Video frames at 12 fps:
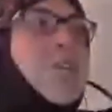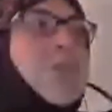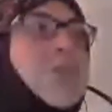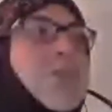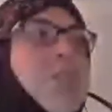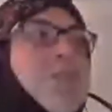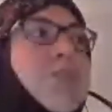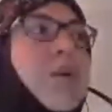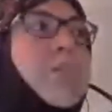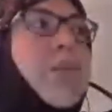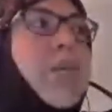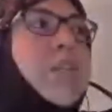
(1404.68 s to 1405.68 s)
the Service
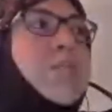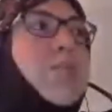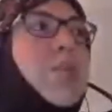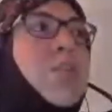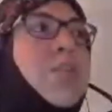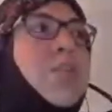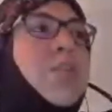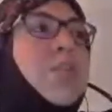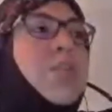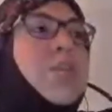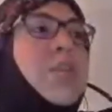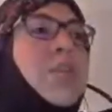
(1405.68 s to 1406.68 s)
Fabric Explorer.
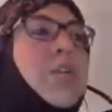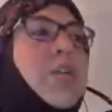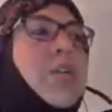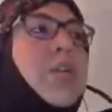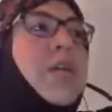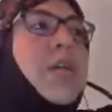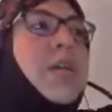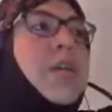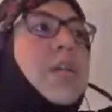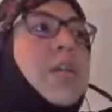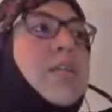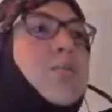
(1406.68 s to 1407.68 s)

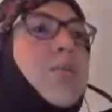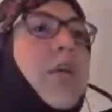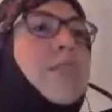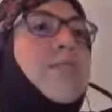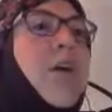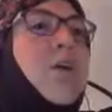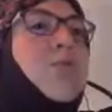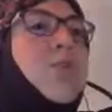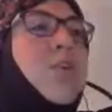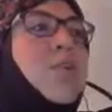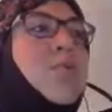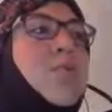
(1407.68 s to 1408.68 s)
We have our
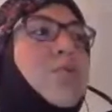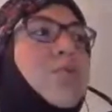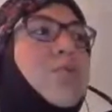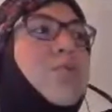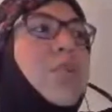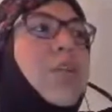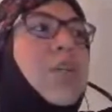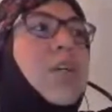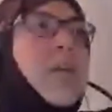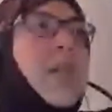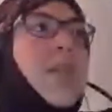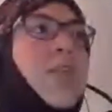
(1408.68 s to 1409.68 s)
nodes
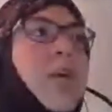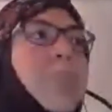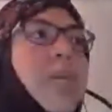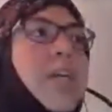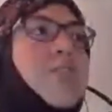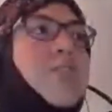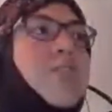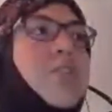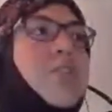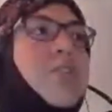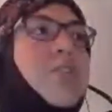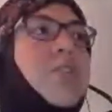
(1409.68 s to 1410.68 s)
here and the
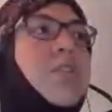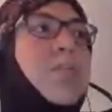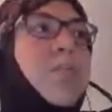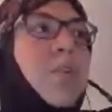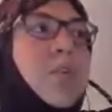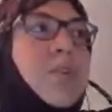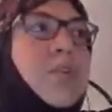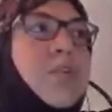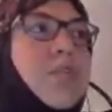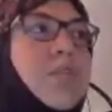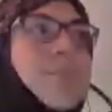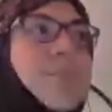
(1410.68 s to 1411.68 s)
application deploys.